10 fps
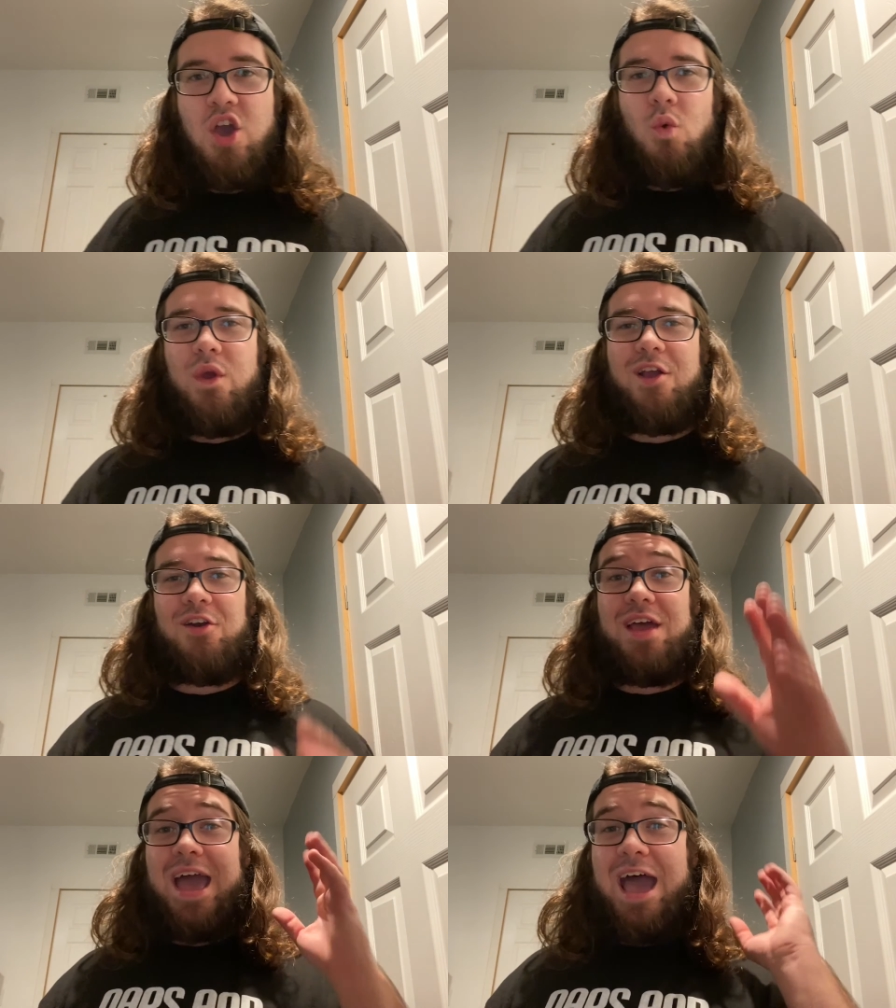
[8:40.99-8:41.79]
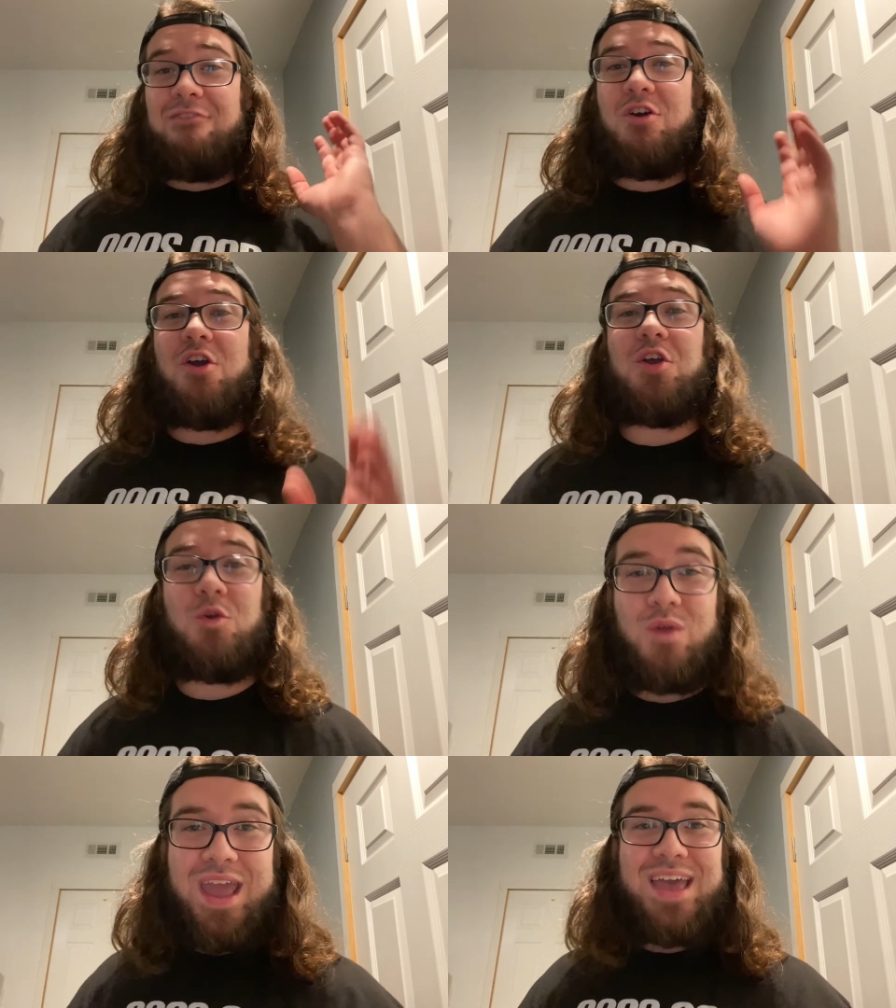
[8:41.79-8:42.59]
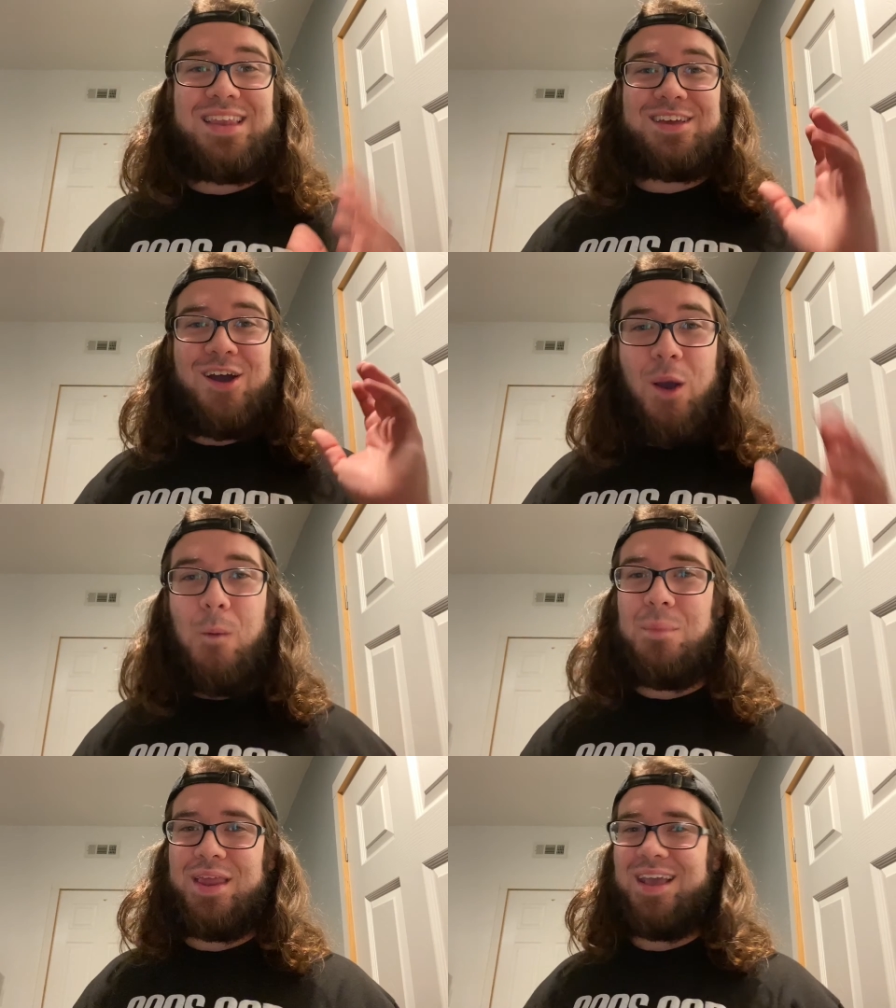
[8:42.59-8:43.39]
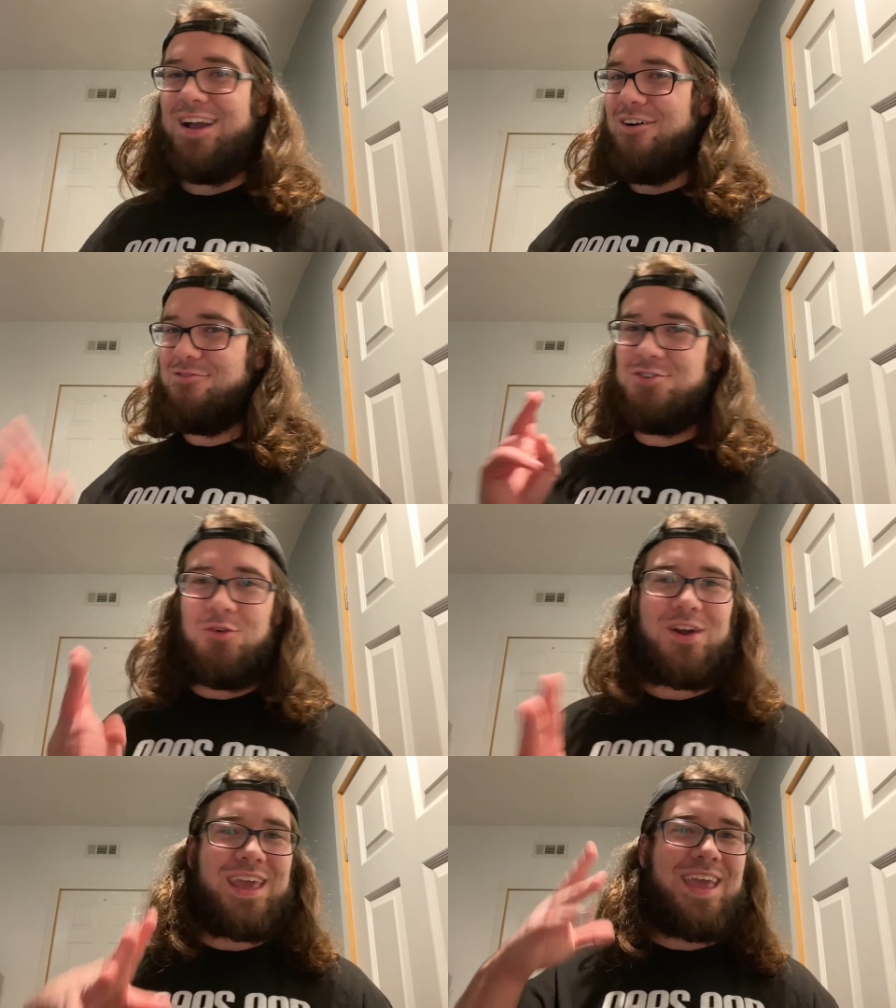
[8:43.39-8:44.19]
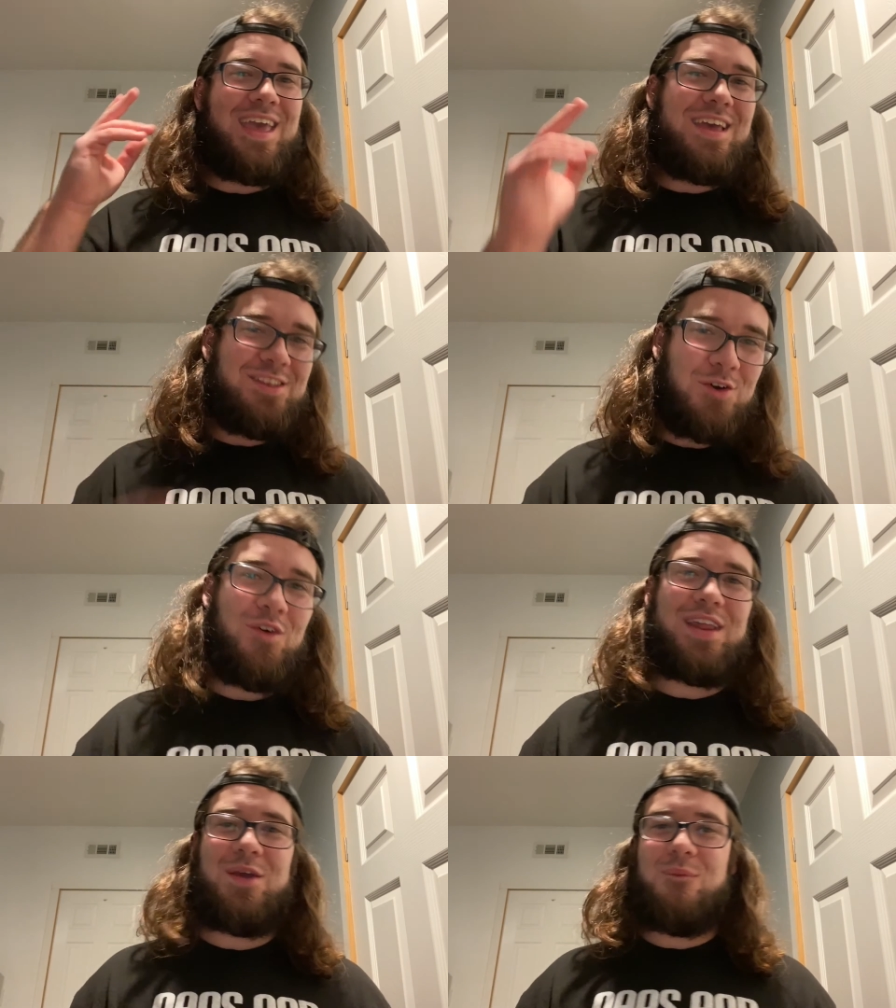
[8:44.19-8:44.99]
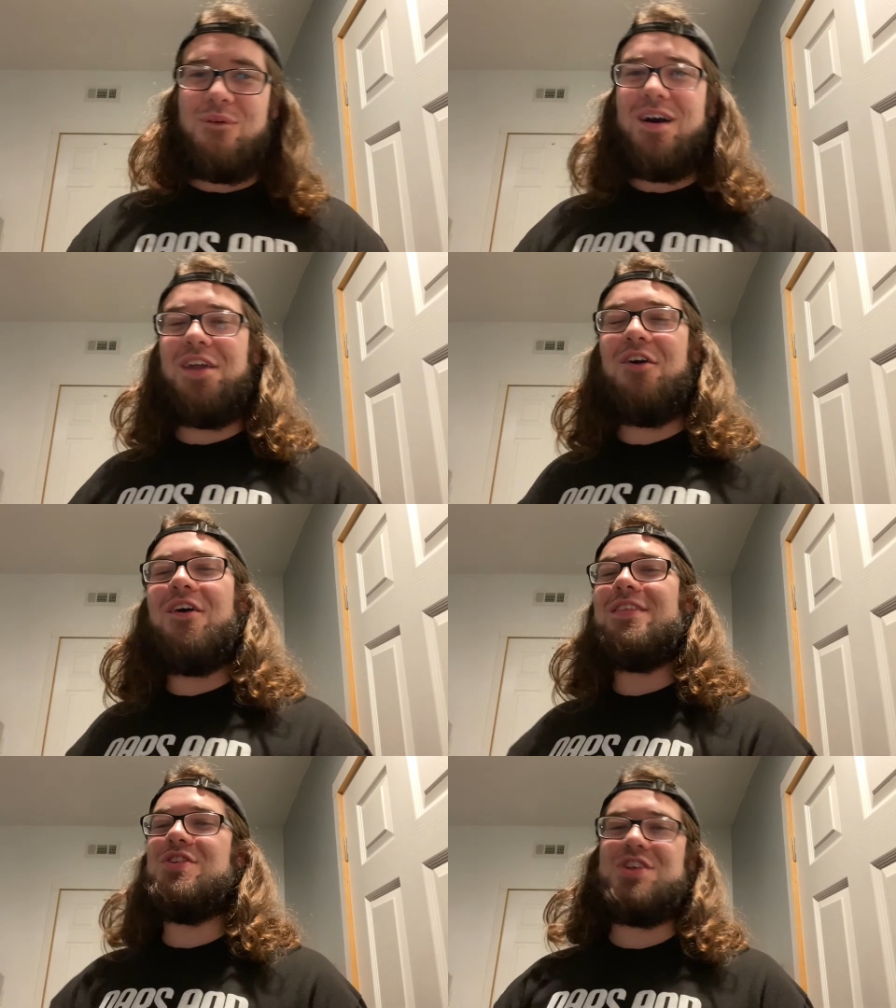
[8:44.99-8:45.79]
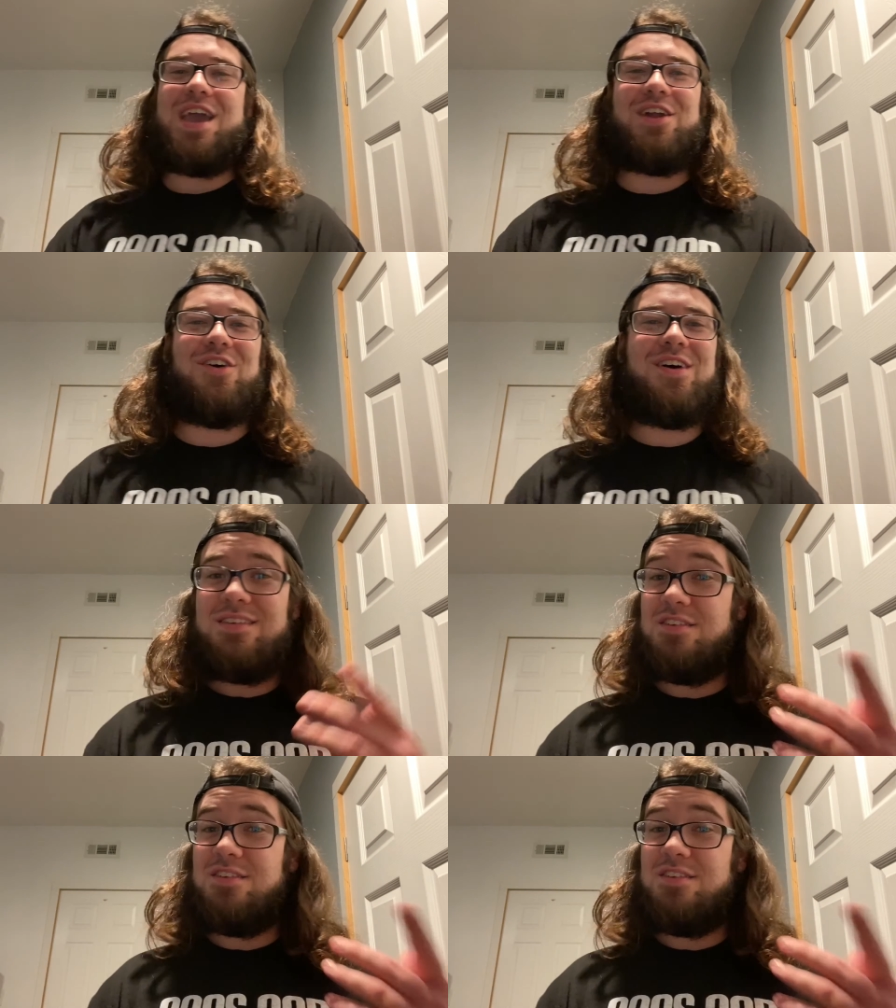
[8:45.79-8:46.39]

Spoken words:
we are gonna have our grand opening of 2021 on the channel.